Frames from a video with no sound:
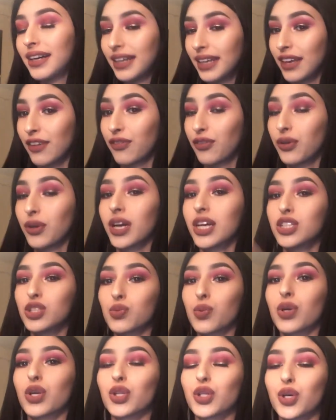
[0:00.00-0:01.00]
If you guys
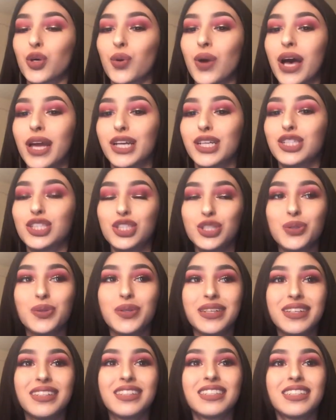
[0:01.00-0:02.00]
want to know how to do
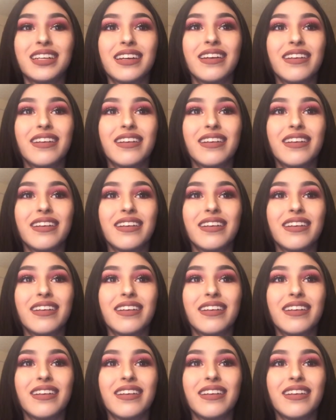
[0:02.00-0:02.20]
it,